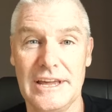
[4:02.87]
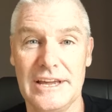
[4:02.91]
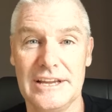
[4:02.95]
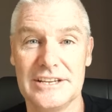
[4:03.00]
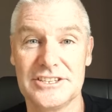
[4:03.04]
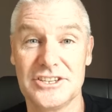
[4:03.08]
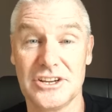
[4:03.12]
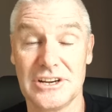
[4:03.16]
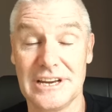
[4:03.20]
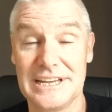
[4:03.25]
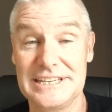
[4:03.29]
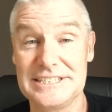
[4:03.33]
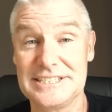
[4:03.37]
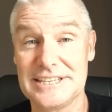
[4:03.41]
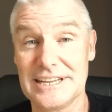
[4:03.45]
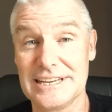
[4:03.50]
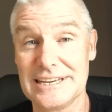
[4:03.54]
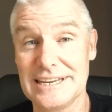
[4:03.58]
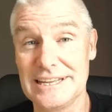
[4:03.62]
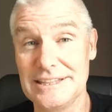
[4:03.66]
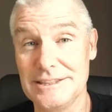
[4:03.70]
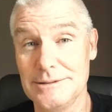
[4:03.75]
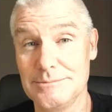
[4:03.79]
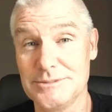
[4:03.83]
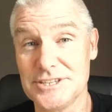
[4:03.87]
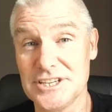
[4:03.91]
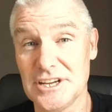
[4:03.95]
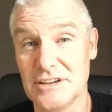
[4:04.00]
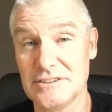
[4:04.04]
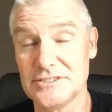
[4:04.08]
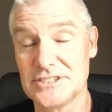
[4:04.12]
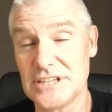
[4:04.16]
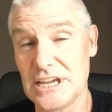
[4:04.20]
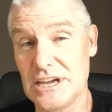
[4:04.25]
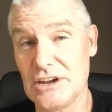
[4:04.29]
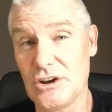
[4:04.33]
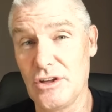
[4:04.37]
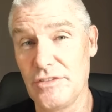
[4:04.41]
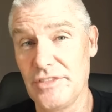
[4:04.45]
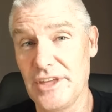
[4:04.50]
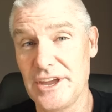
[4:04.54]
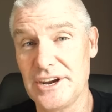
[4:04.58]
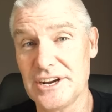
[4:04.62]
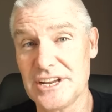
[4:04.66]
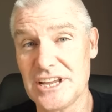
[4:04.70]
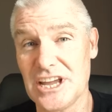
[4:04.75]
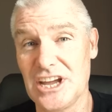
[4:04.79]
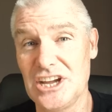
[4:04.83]
So Leinster let themselves down on
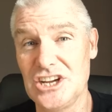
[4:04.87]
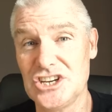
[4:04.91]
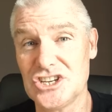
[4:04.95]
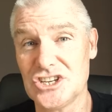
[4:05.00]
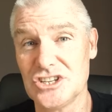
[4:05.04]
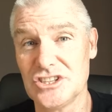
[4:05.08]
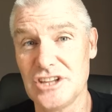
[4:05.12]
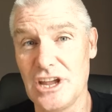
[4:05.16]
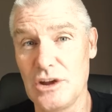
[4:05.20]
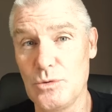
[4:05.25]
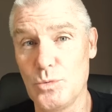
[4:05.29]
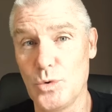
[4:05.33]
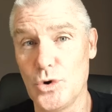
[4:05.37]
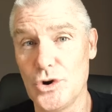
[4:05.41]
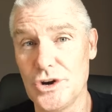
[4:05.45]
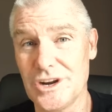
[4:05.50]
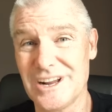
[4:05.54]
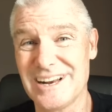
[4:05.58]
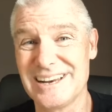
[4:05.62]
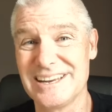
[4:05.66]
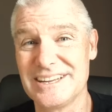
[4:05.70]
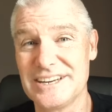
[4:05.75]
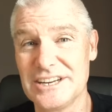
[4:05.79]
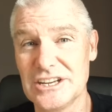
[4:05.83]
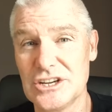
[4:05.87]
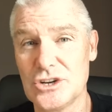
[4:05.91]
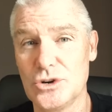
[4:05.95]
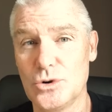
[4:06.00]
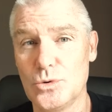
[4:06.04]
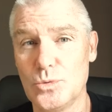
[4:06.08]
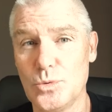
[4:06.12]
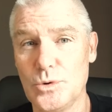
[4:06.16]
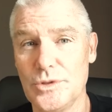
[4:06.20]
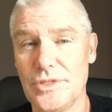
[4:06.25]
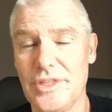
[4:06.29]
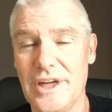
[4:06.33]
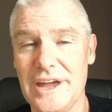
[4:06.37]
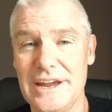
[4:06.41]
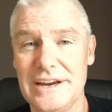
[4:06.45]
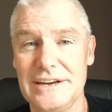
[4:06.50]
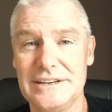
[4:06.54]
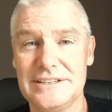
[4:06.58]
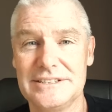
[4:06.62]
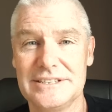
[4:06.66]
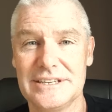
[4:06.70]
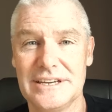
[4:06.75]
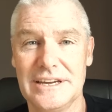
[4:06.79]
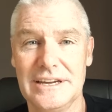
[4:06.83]
that occasion. They weren't clinical with
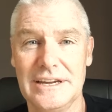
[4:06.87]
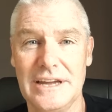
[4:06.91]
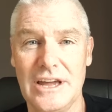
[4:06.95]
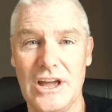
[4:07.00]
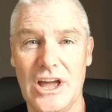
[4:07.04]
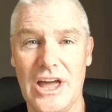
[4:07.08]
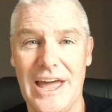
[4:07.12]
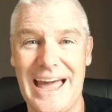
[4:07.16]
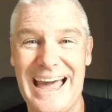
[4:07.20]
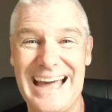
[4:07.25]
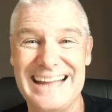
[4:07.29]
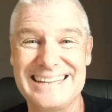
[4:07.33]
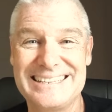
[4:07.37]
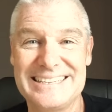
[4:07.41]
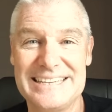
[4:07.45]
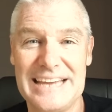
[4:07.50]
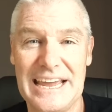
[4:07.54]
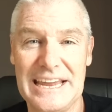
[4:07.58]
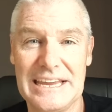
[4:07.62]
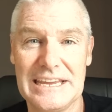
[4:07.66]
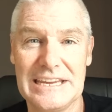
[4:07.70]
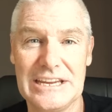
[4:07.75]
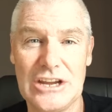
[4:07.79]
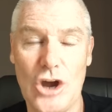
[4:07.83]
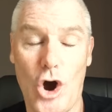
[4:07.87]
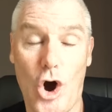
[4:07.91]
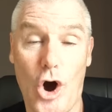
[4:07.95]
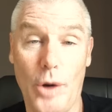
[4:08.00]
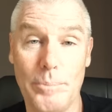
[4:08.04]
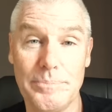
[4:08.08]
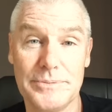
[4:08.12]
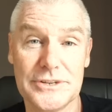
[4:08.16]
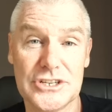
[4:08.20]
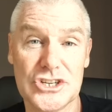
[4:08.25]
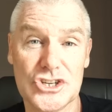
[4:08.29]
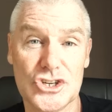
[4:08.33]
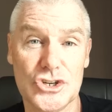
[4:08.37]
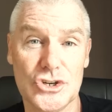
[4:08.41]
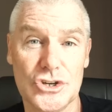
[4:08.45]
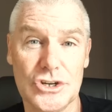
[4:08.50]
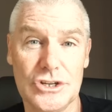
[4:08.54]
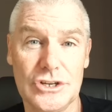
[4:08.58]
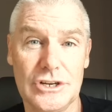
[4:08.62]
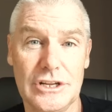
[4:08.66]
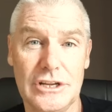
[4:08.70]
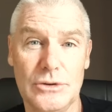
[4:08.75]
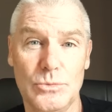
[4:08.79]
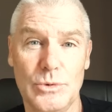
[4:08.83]
that attacking
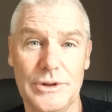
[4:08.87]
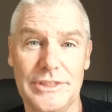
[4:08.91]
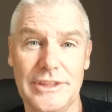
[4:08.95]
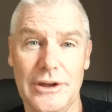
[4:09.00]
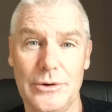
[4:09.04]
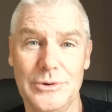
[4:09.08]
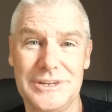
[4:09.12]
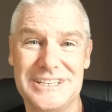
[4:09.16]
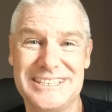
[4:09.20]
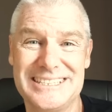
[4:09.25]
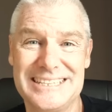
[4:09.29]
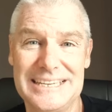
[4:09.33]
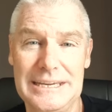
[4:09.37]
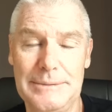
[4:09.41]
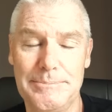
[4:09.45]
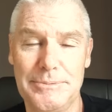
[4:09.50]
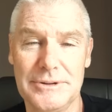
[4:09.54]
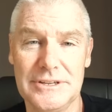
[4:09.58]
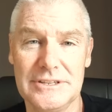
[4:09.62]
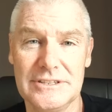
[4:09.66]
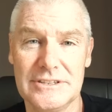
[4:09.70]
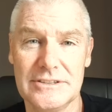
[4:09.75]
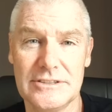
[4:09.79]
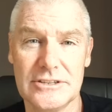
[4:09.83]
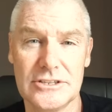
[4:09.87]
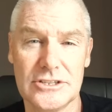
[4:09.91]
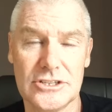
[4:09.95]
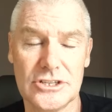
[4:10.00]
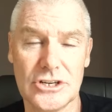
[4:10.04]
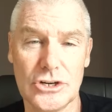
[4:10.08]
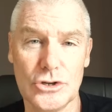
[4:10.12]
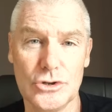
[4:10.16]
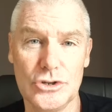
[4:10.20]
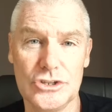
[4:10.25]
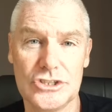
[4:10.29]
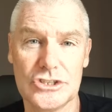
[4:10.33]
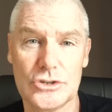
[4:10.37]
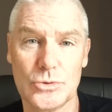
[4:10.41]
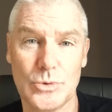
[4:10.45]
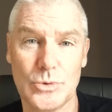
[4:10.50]
opportunity when they were deep into the Toulouse